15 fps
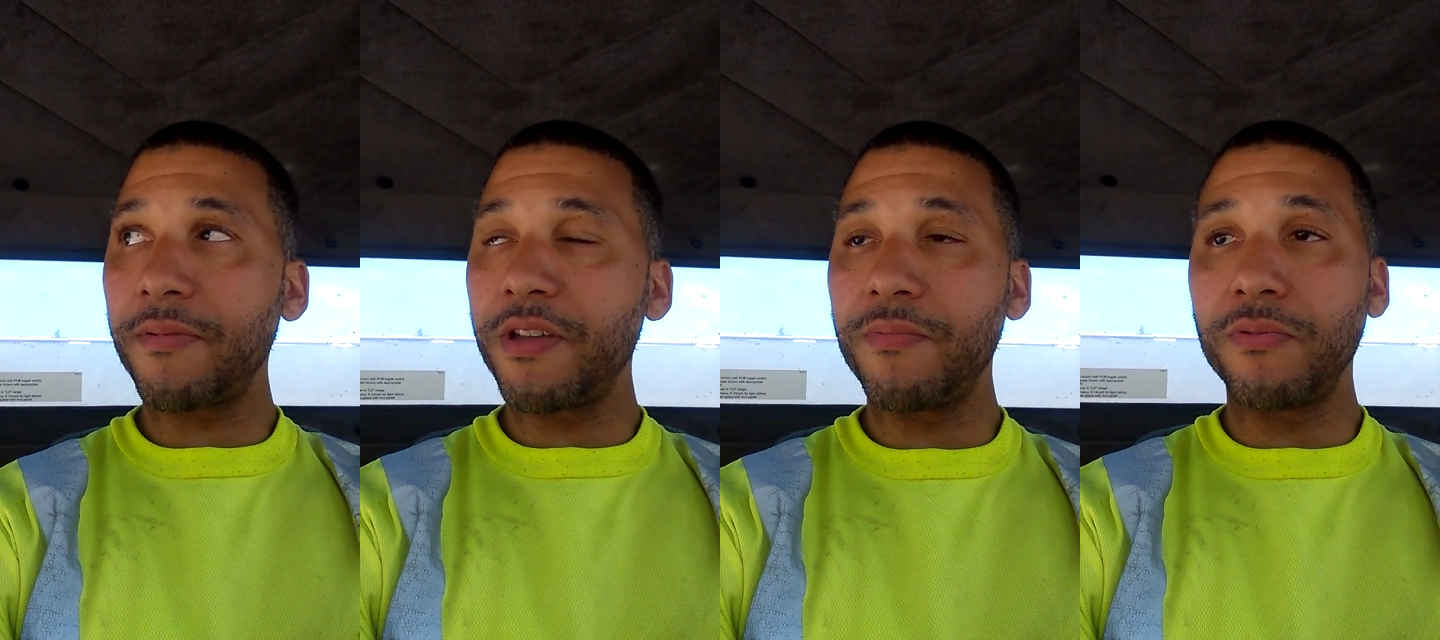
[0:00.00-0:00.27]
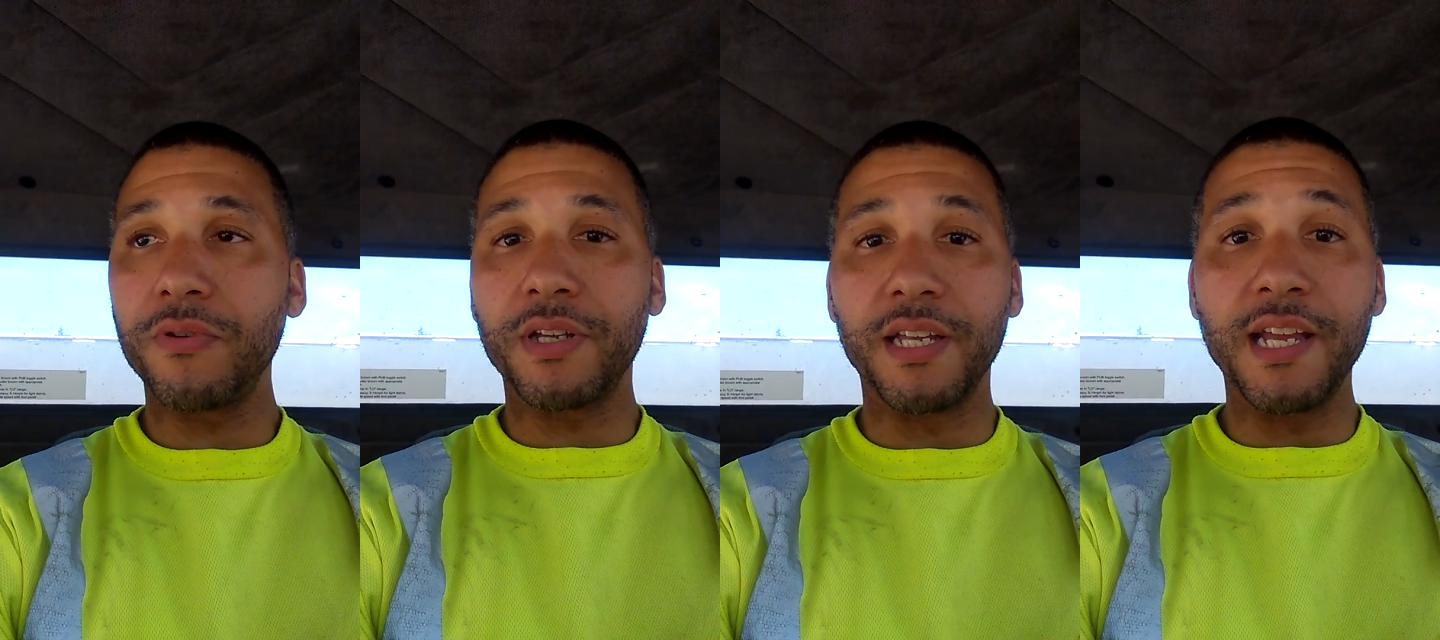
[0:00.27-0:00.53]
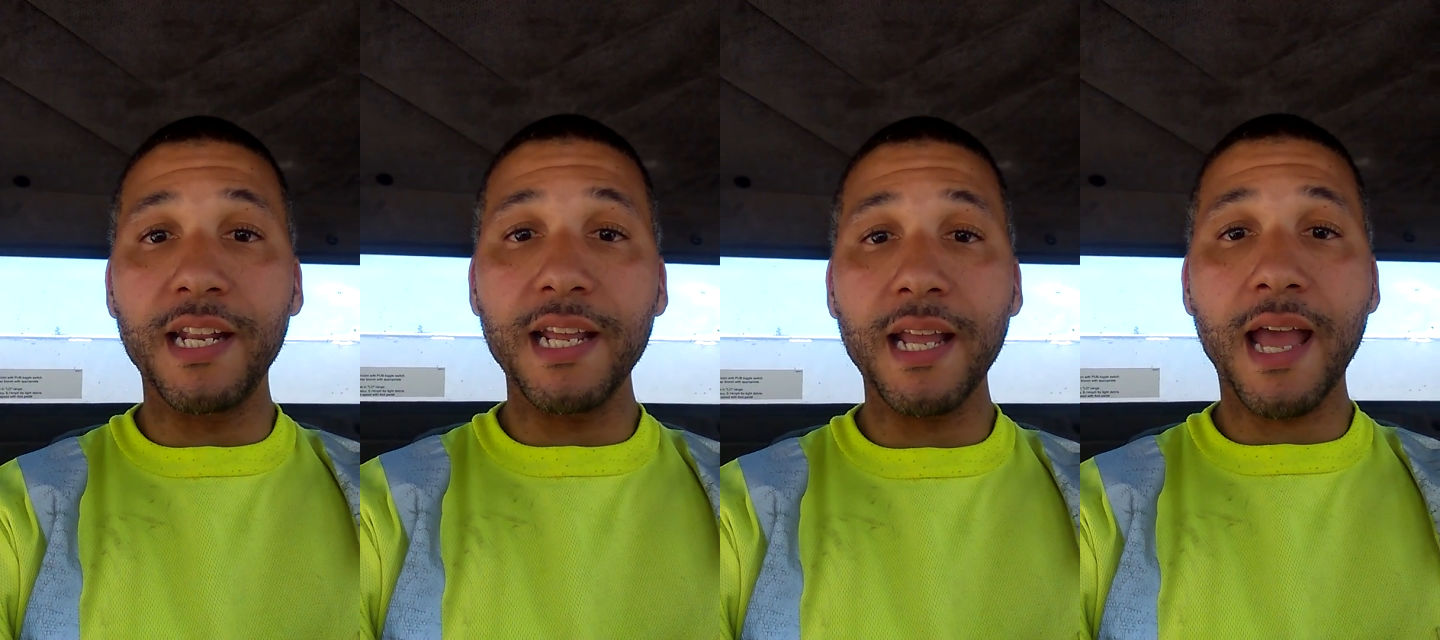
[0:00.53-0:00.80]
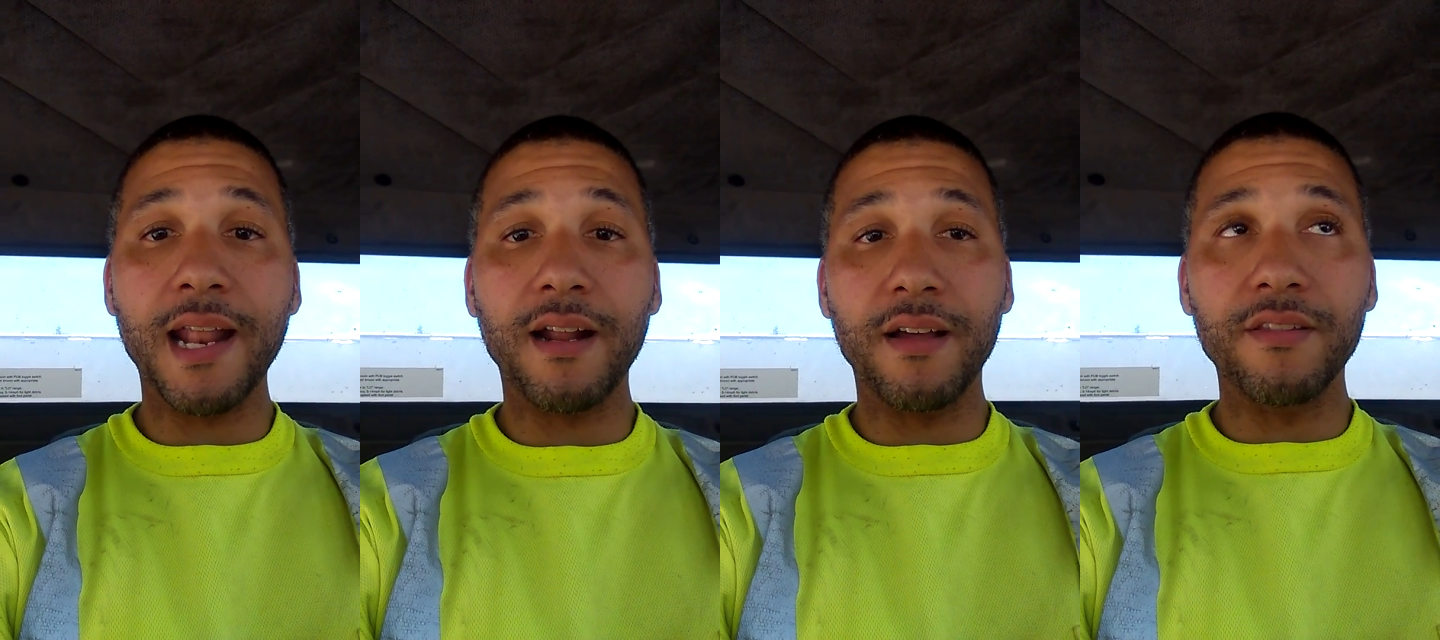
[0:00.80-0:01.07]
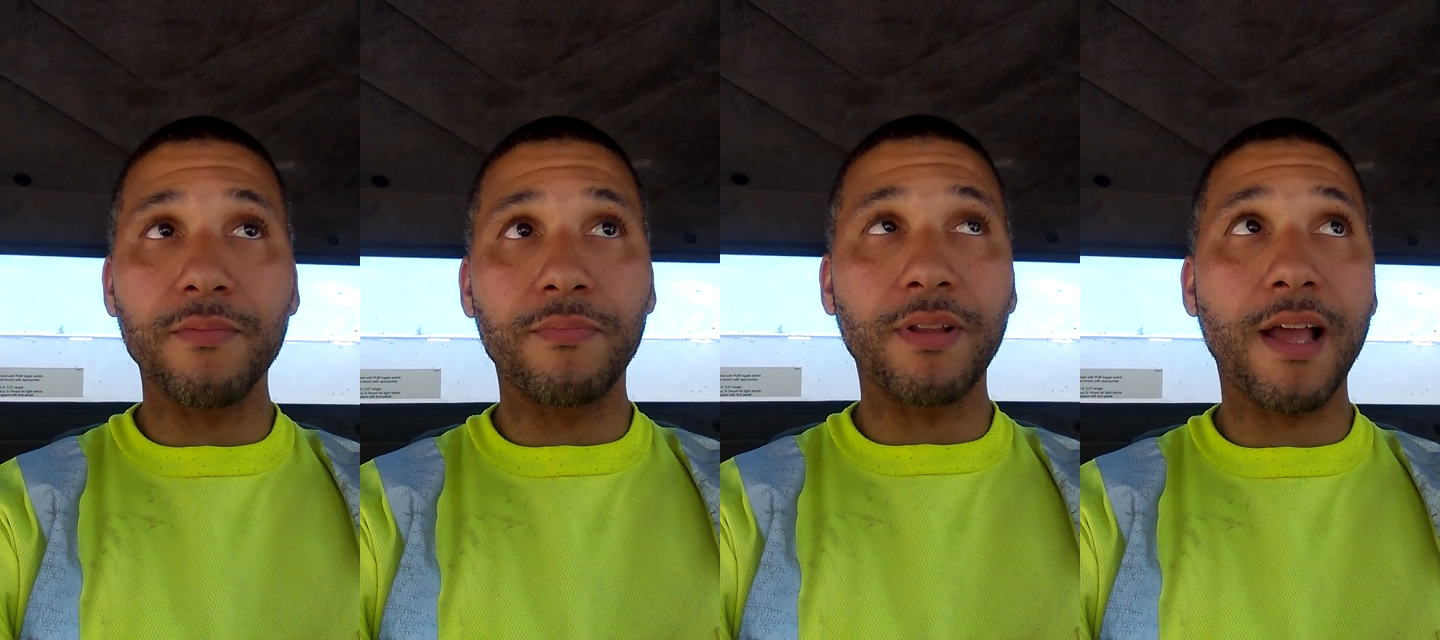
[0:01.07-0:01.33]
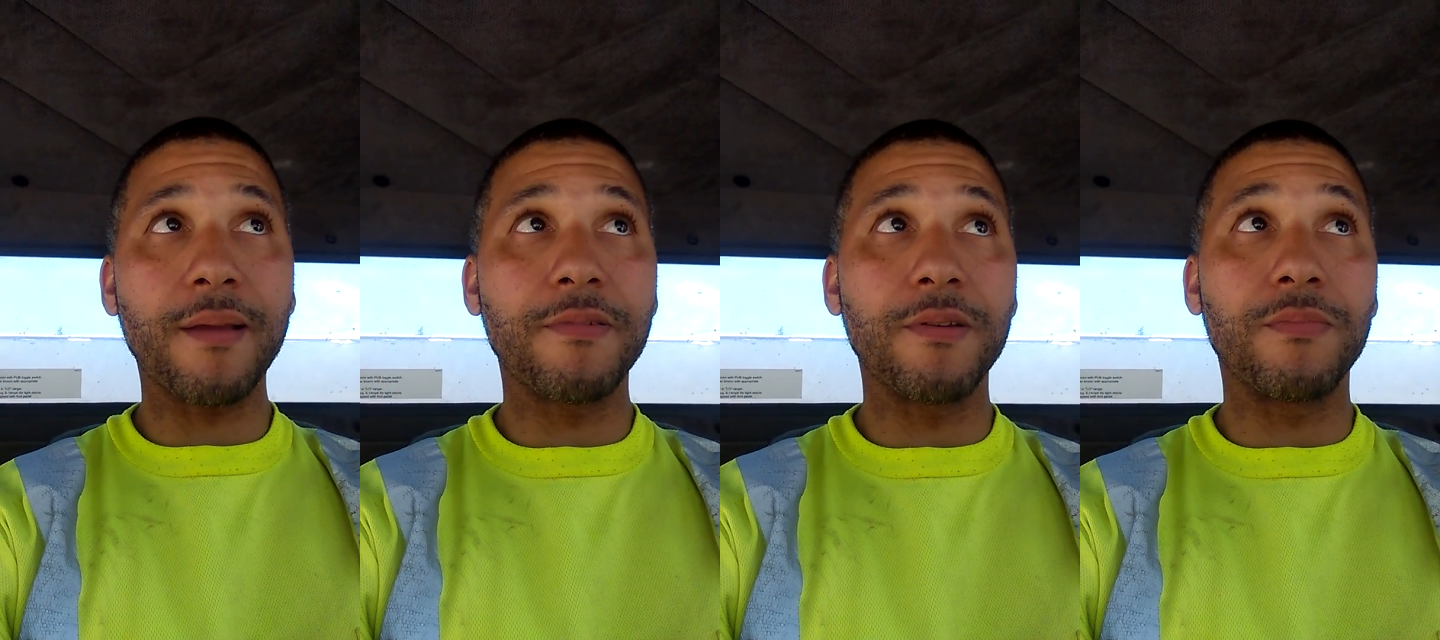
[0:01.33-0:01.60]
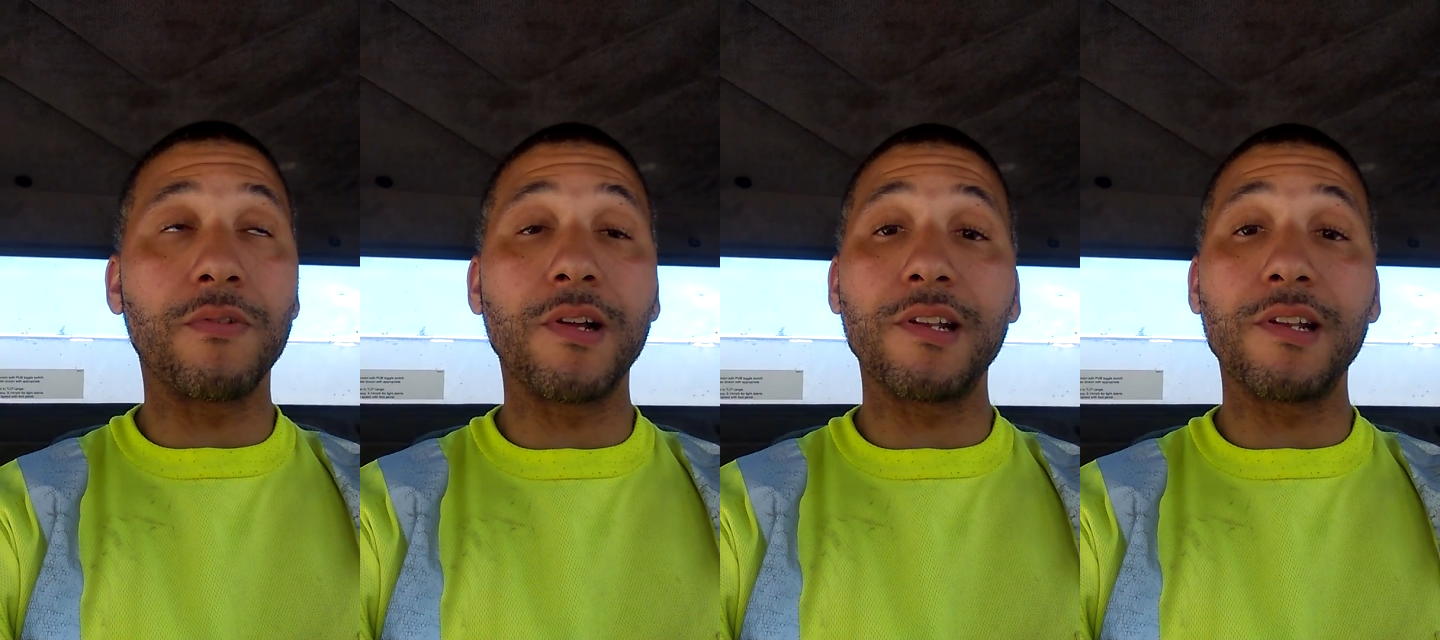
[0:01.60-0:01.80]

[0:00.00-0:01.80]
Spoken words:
people getting at other black people,